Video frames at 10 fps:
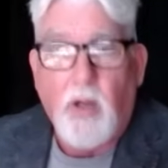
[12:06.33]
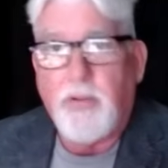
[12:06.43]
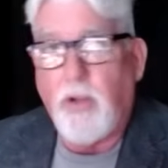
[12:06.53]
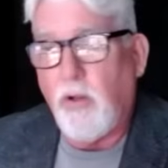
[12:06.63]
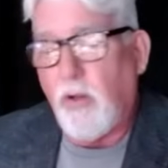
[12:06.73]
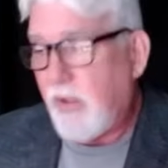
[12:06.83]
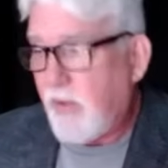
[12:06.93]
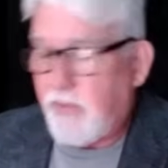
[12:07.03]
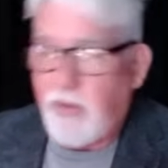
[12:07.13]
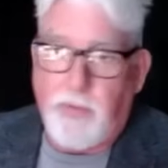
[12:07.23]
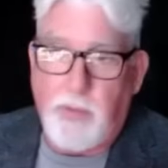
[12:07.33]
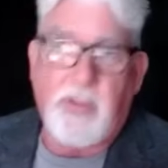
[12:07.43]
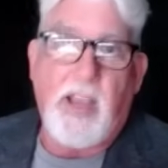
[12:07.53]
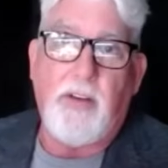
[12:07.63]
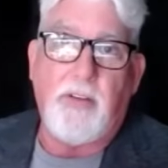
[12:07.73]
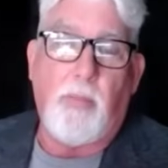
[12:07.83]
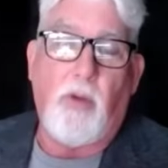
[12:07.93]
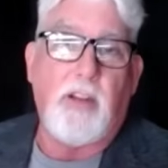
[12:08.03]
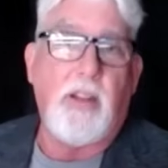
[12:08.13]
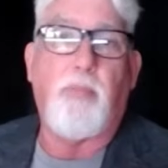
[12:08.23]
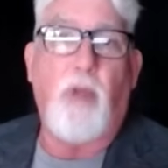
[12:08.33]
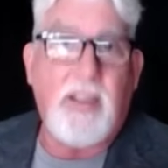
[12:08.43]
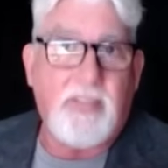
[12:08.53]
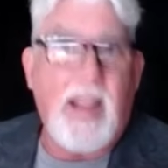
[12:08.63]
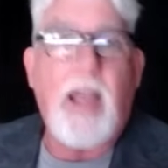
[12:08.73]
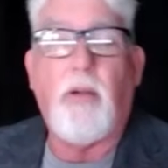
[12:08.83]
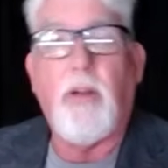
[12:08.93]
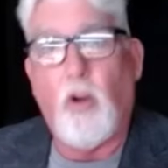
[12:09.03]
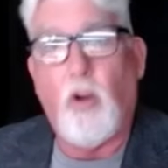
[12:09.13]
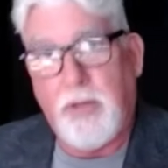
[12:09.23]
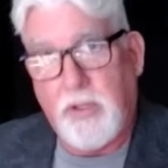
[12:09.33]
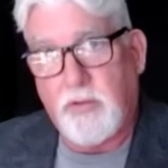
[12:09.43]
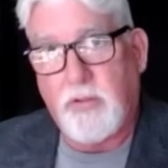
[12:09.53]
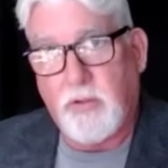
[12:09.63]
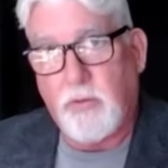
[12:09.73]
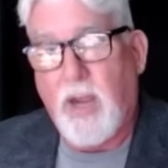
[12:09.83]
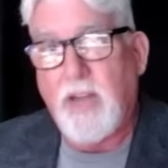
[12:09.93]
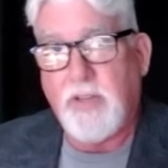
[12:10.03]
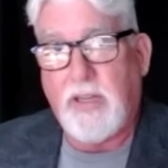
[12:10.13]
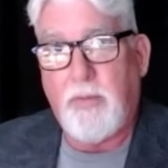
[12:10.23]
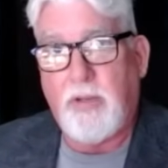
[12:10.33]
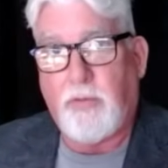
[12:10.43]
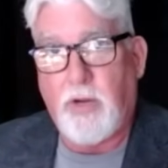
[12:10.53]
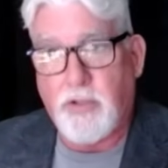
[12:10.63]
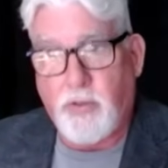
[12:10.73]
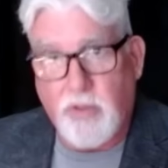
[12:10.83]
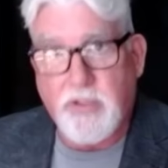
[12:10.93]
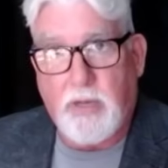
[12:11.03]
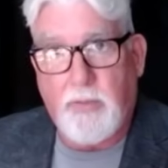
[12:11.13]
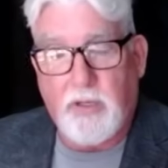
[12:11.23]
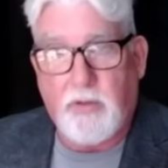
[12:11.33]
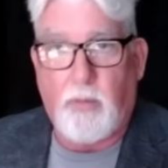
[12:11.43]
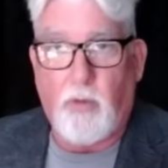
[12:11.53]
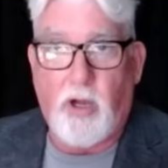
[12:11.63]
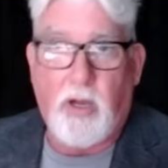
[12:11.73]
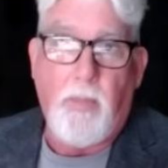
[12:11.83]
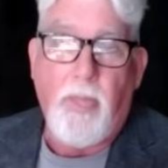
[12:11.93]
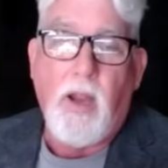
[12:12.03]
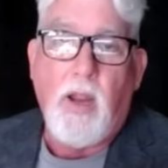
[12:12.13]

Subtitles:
So you look at this, the flip side is a market that breaks down and open interest is rising. That means fresh shorts are coming into the market.